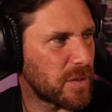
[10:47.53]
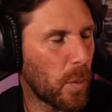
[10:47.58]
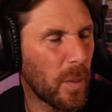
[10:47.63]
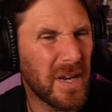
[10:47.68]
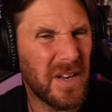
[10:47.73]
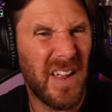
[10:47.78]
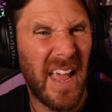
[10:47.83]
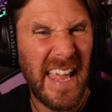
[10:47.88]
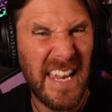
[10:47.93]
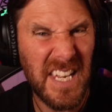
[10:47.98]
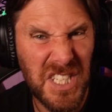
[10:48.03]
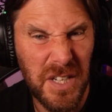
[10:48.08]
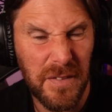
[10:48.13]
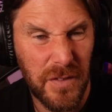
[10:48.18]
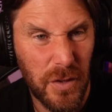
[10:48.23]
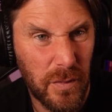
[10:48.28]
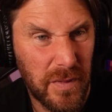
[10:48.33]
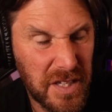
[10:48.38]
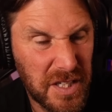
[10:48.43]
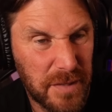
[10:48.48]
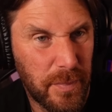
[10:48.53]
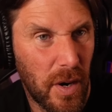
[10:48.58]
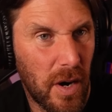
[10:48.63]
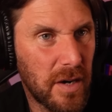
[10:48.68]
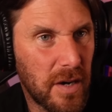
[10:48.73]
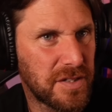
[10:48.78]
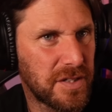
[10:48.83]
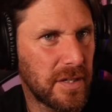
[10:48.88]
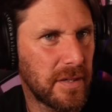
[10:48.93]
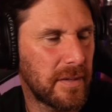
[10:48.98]
I want to interview this
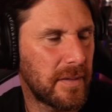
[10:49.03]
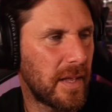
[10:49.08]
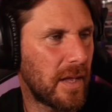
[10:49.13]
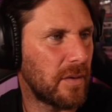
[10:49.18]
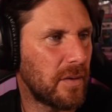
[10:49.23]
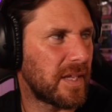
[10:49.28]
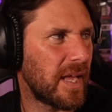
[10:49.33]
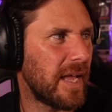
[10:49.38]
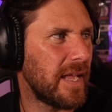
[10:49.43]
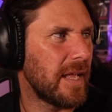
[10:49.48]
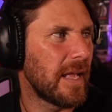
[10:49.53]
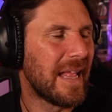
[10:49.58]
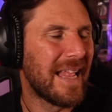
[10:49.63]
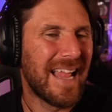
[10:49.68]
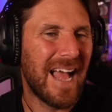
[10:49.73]
person, okay?